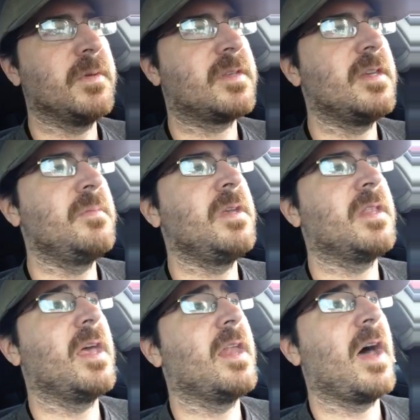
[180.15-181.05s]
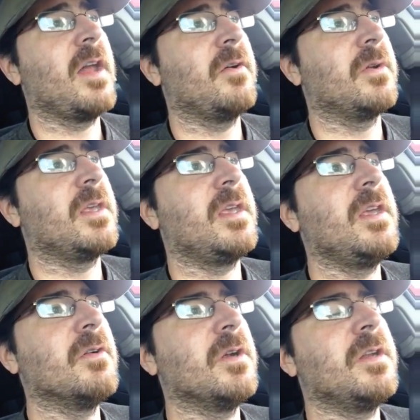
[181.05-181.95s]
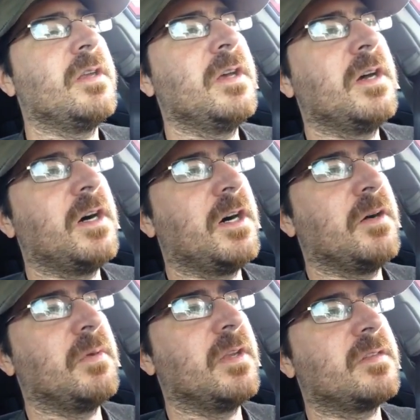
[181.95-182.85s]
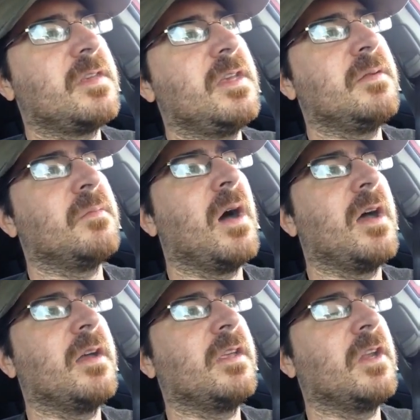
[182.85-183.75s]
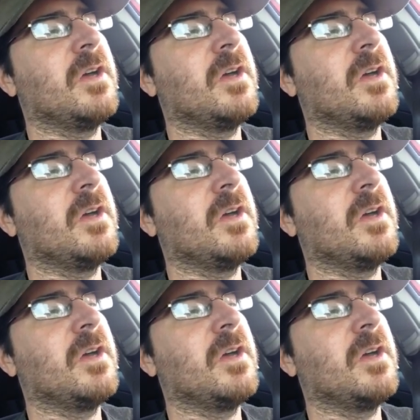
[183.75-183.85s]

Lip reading: It's hitting me in the head. I don't hear it, but it's hitting my,